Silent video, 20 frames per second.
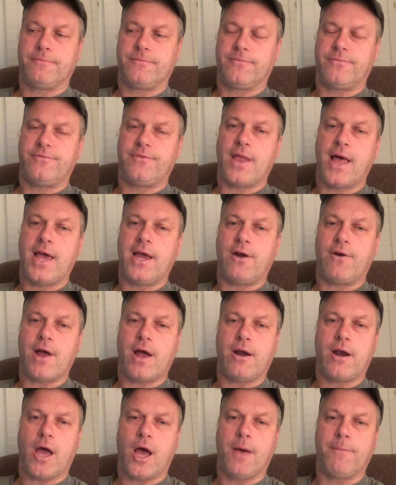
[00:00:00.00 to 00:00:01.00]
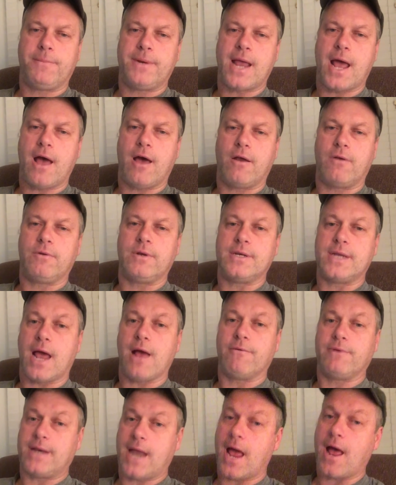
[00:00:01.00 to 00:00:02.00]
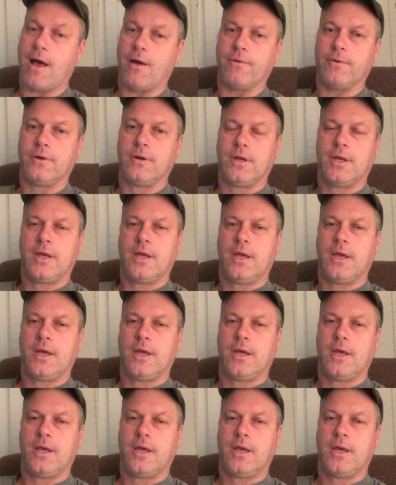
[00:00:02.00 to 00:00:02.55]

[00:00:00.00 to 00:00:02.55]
flying around up, down, down, down.